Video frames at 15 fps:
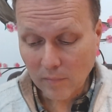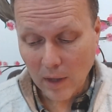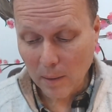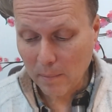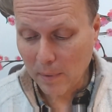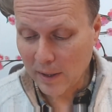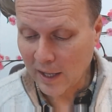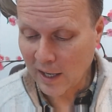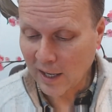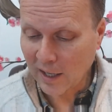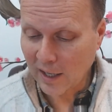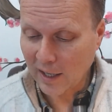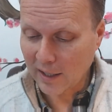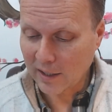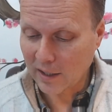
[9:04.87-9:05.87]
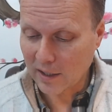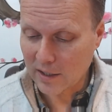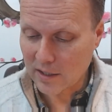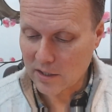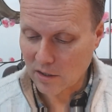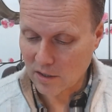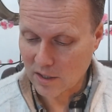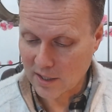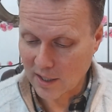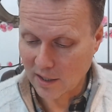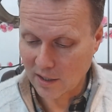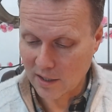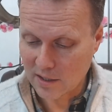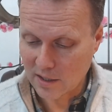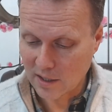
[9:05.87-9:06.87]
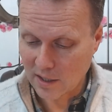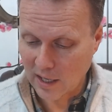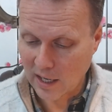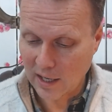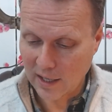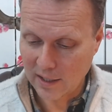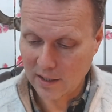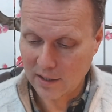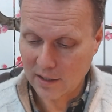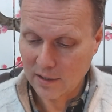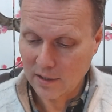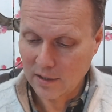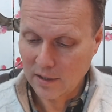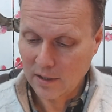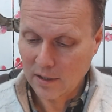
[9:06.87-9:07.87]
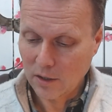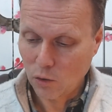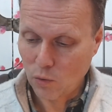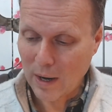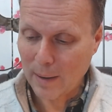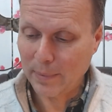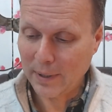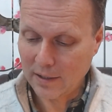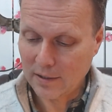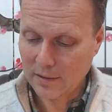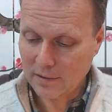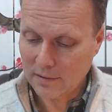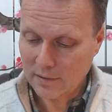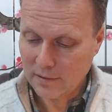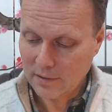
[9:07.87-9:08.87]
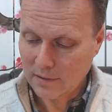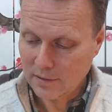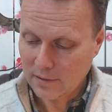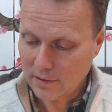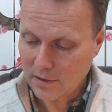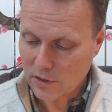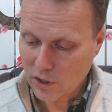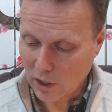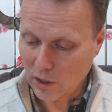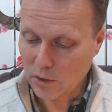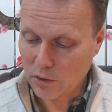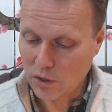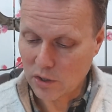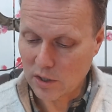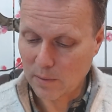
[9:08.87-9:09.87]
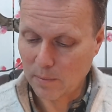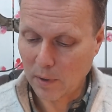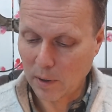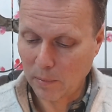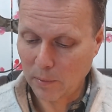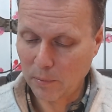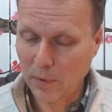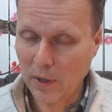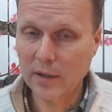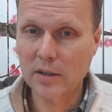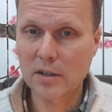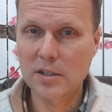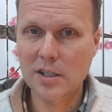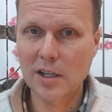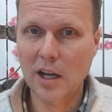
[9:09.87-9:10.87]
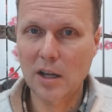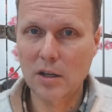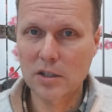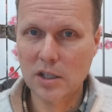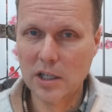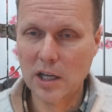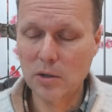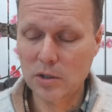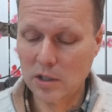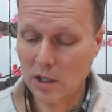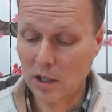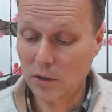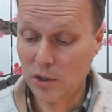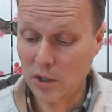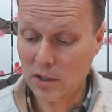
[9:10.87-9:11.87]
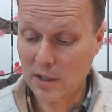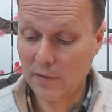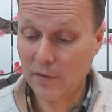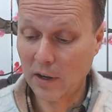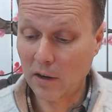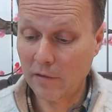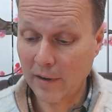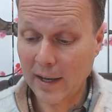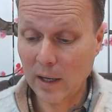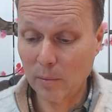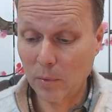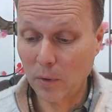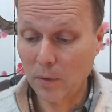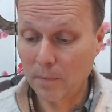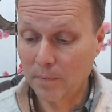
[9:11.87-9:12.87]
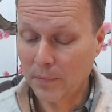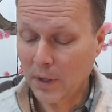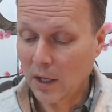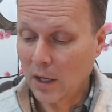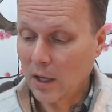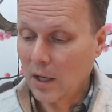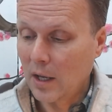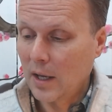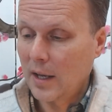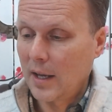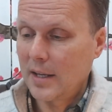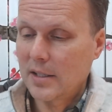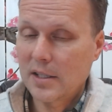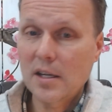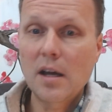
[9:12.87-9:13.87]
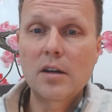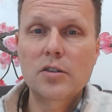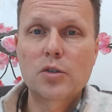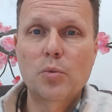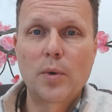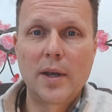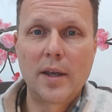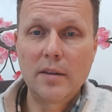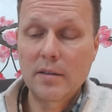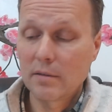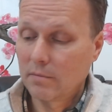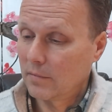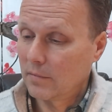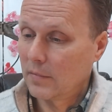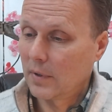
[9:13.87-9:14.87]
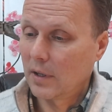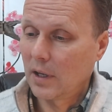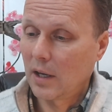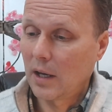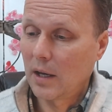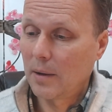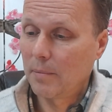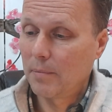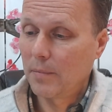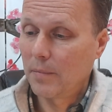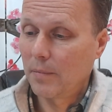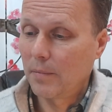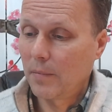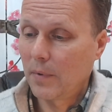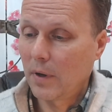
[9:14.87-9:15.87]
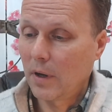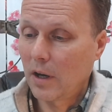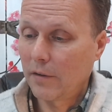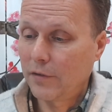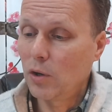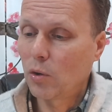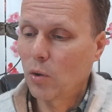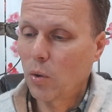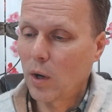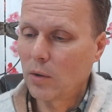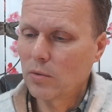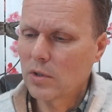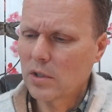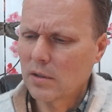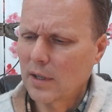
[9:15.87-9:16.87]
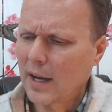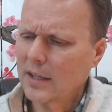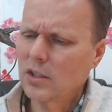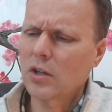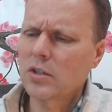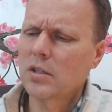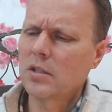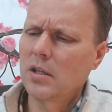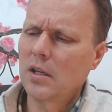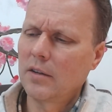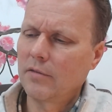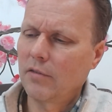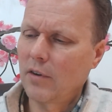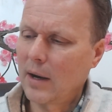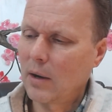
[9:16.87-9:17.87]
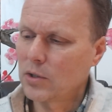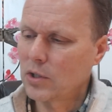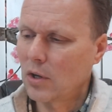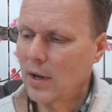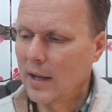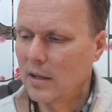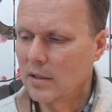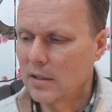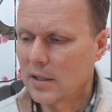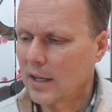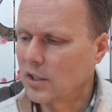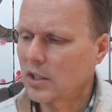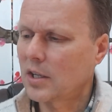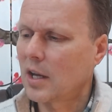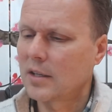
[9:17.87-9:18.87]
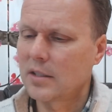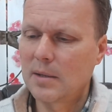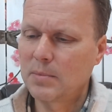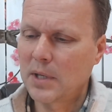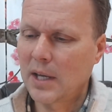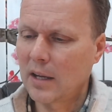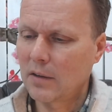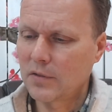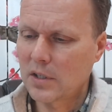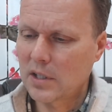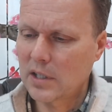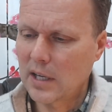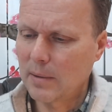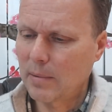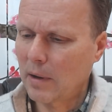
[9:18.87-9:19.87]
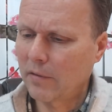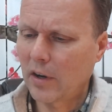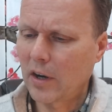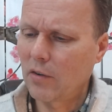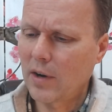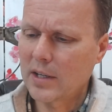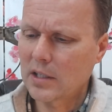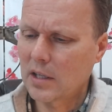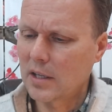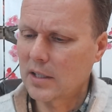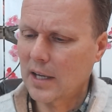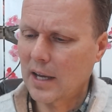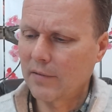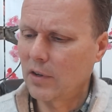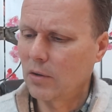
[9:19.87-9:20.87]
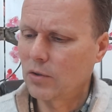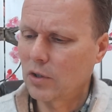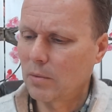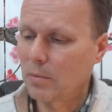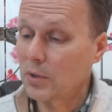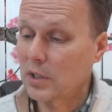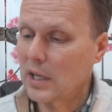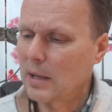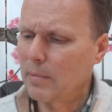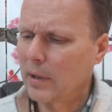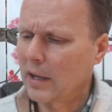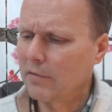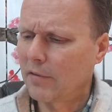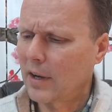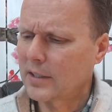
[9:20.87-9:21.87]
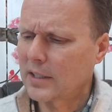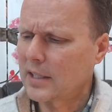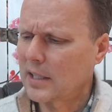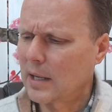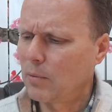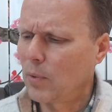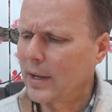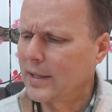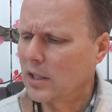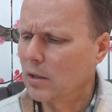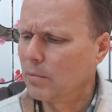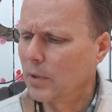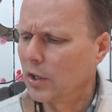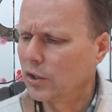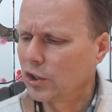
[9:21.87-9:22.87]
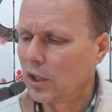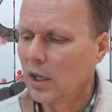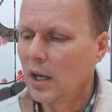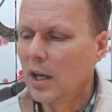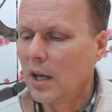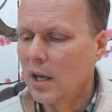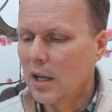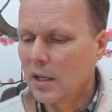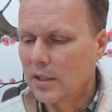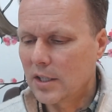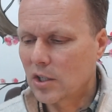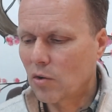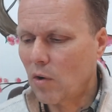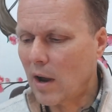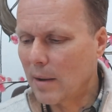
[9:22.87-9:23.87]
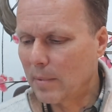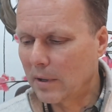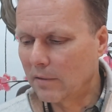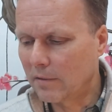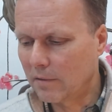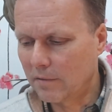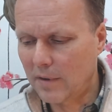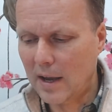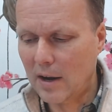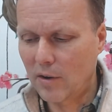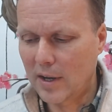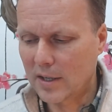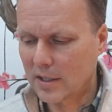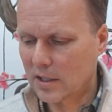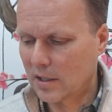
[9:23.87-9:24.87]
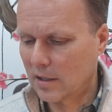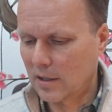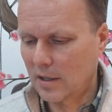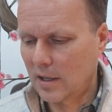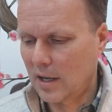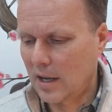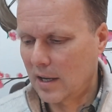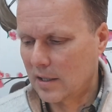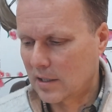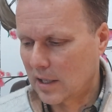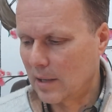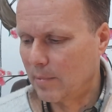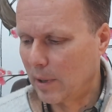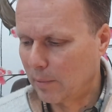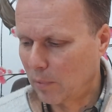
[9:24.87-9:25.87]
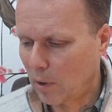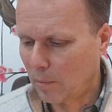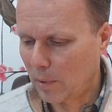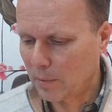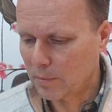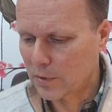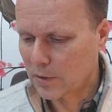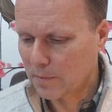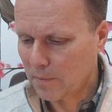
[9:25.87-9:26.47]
but then I like succinctness, and I like rapid solutions to problem rather than slow solutions if they're available. It starts with a few quotes. I toss and turn for hours on end. I just can't seem to get off to sleep. I'm very restless. I have no trouble sleeping. In fact, I sleep way too much. Describing various sleeping problems.